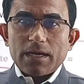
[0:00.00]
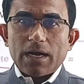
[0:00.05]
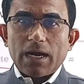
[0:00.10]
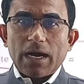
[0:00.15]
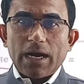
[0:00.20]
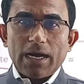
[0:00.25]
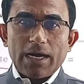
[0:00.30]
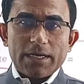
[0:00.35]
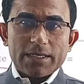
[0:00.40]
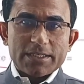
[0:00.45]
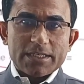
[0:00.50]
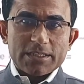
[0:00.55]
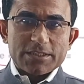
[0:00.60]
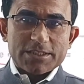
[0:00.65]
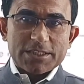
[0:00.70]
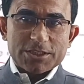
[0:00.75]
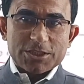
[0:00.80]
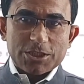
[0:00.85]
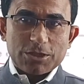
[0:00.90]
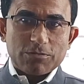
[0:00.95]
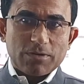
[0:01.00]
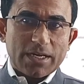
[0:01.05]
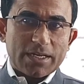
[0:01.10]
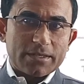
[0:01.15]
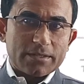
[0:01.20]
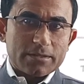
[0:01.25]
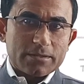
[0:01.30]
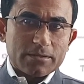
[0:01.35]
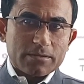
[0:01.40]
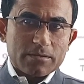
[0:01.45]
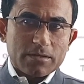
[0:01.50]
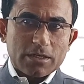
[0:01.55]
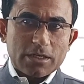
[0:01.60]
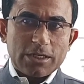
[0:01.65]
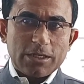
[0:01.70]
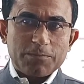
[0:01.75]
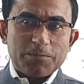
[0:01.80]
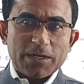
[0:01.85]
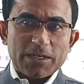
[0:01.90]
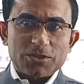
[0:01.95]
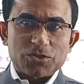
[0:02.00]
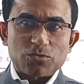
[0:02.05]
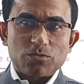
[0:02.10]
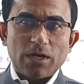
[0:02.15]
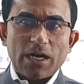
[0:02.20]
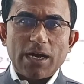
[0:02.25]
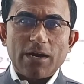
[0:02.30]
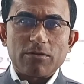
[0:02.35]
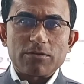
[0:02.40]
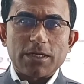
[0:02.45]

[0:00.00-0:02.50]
Article 61 refers to how